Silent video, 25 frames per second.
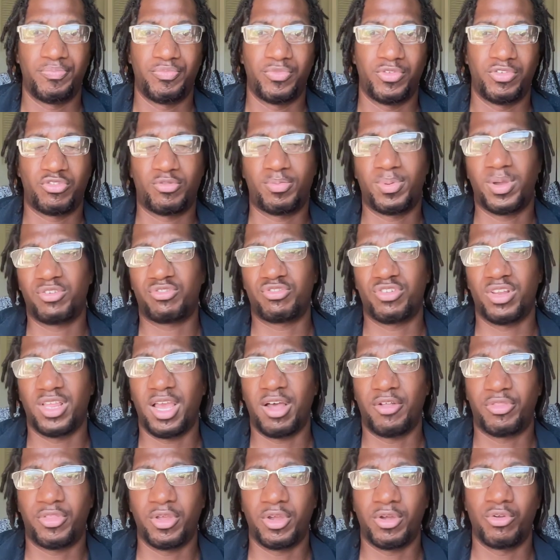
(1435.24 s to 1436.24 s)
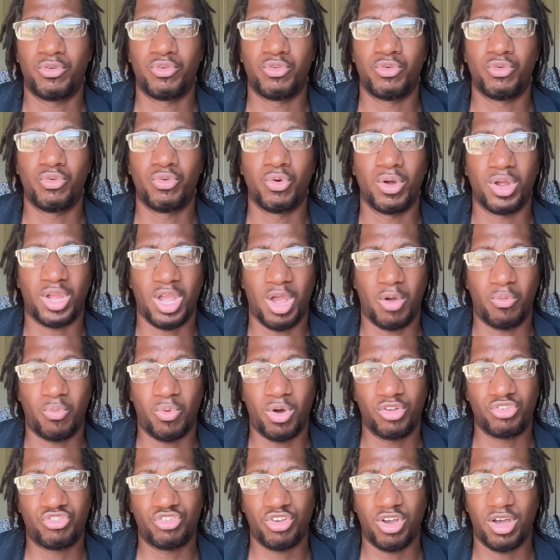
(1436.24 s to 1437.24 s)
especially out there in New York, I
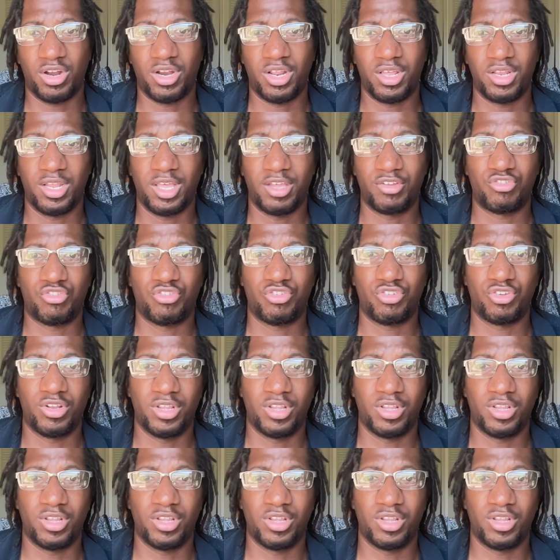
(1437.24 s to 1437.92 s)
want y'all to let